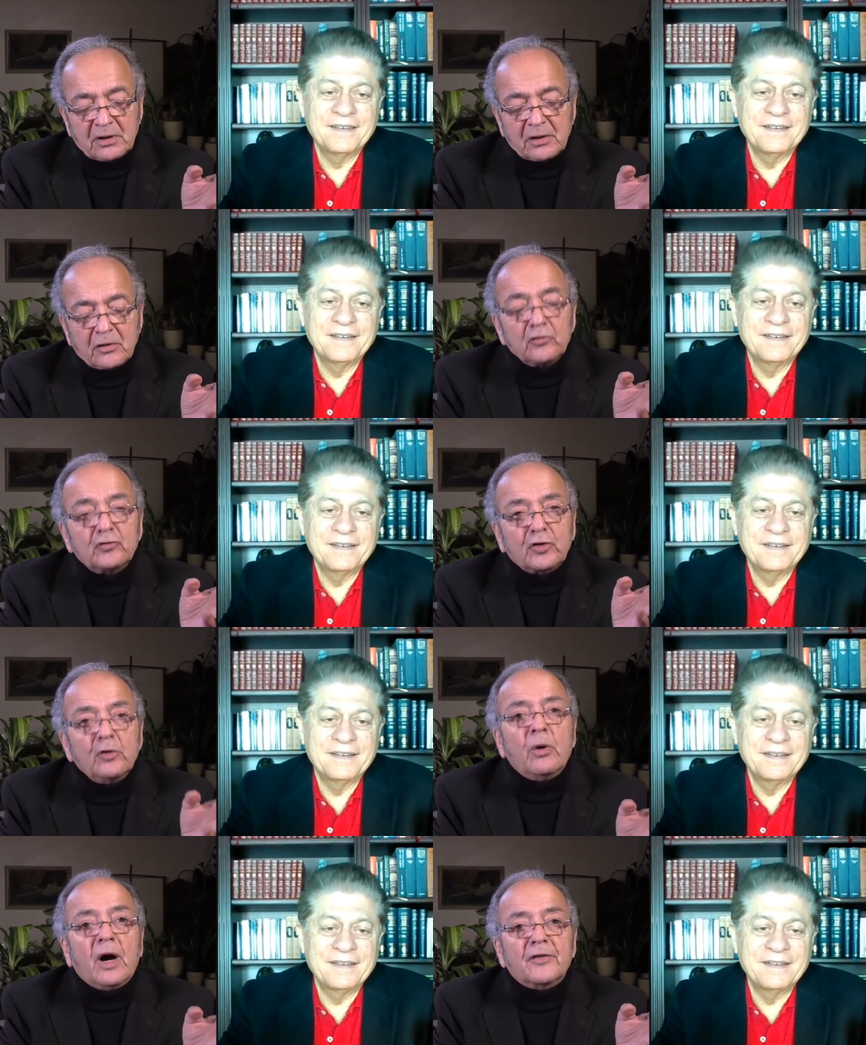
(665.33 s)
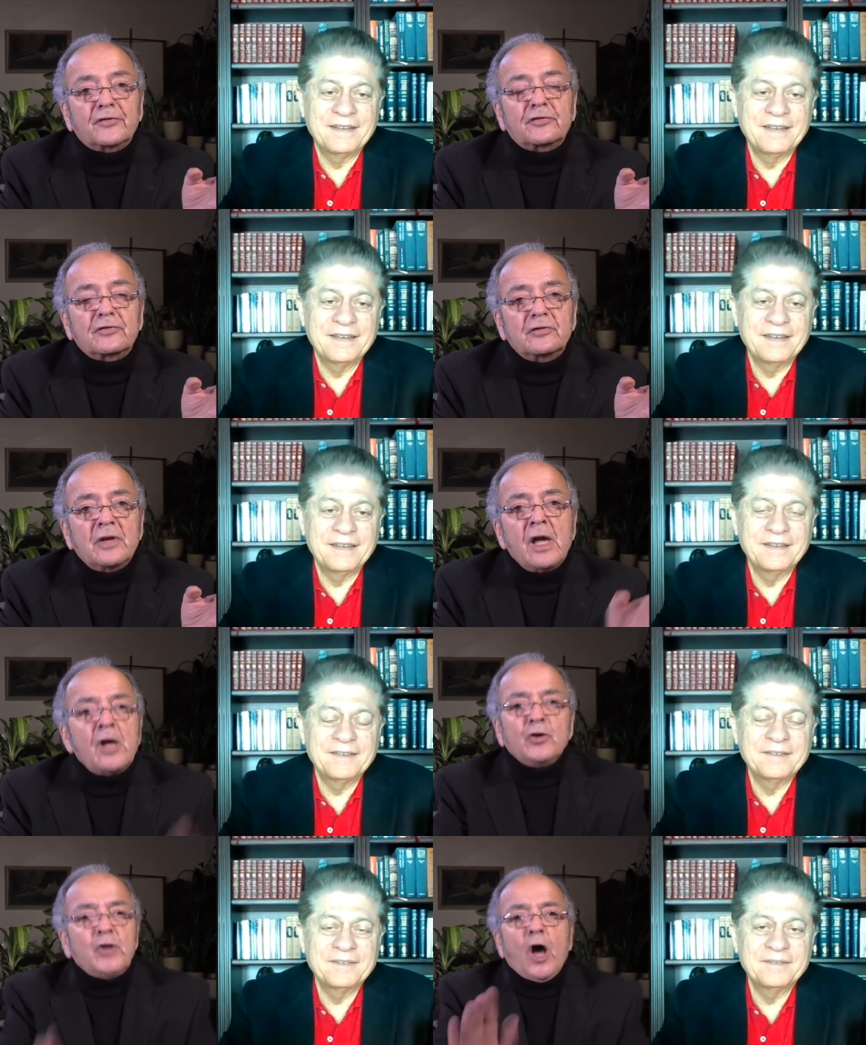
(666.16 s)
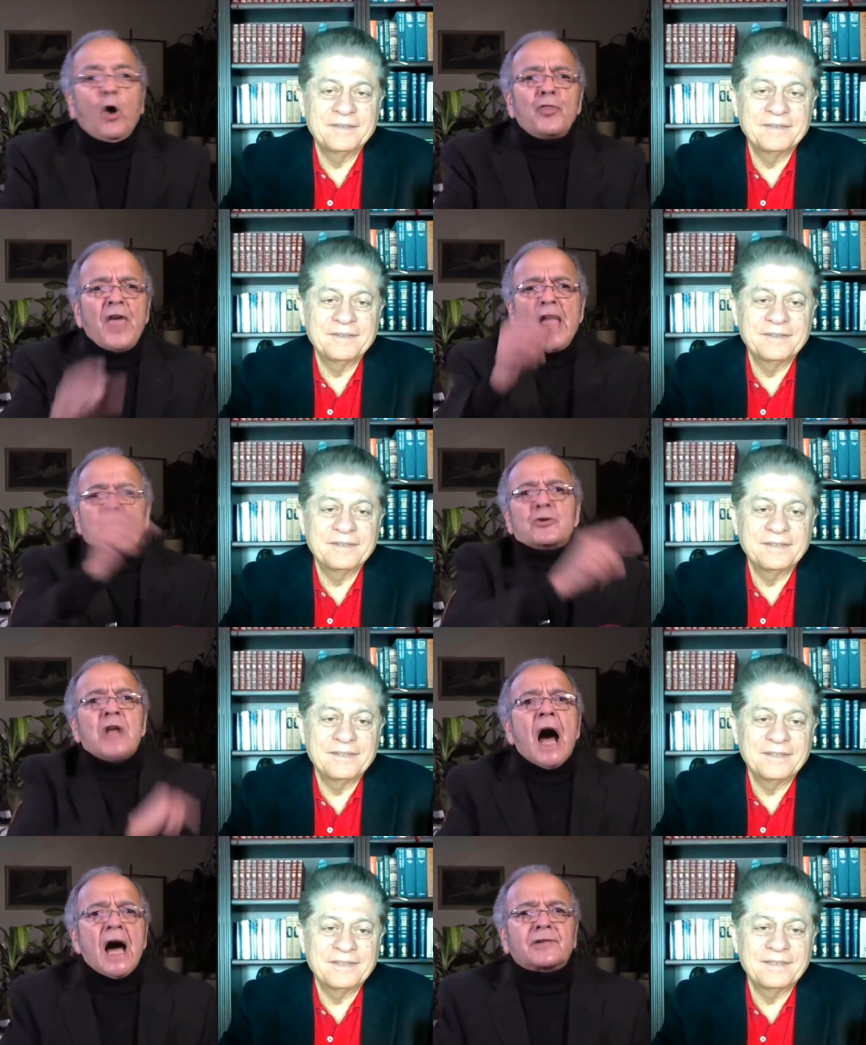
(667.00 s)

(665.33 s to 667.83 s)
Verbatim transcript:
Speaker 1: to us. No, they're not.